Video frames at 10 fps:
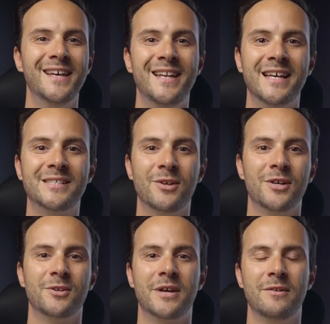Let's
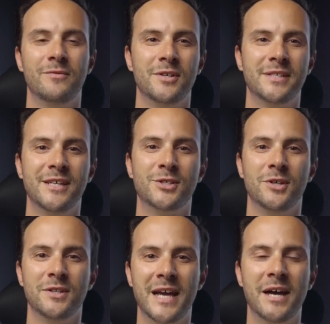start a
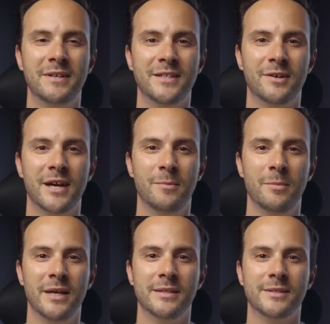conversation down in the
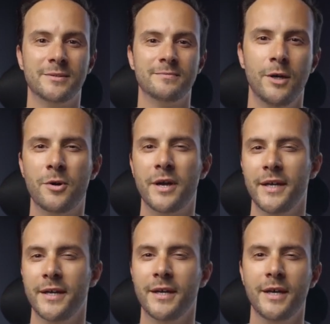comments.
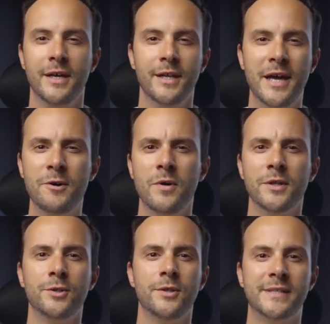Okay, now
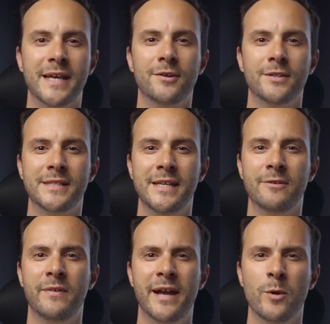on to the second
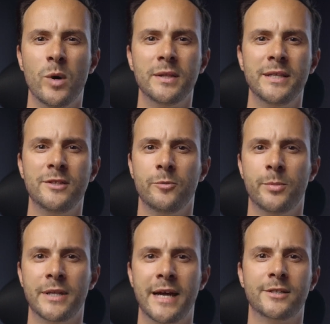scene where I wanted the
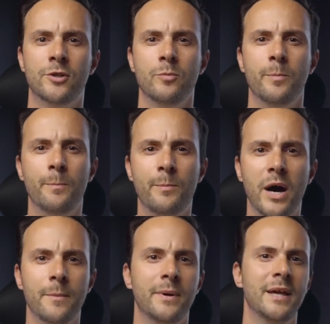product to
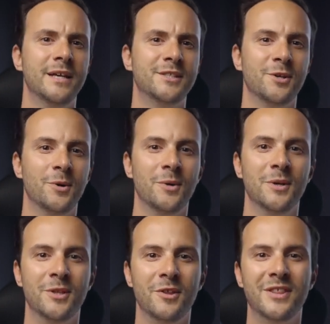pop. So
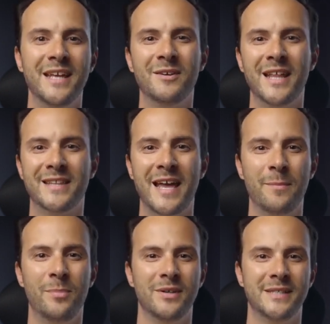the thing that
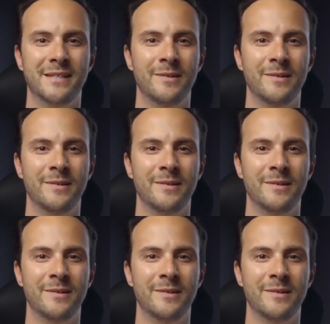happens